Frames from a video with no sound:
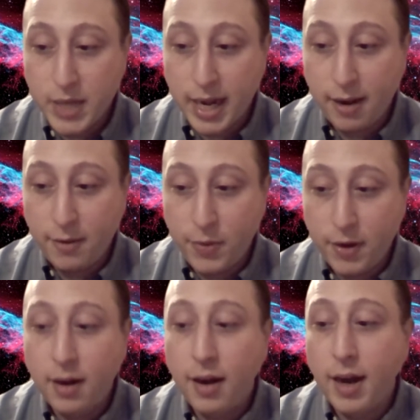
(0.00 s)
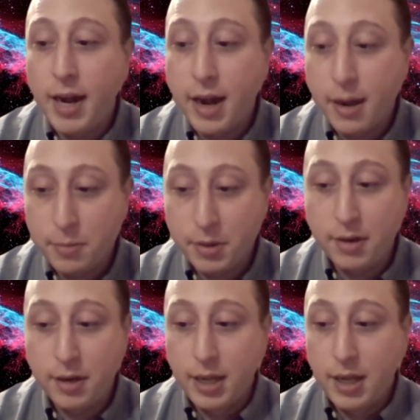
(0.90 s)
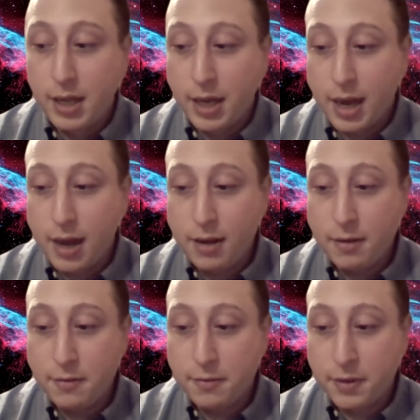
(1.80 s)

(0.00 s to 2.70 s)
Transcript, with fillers: out, there are a number of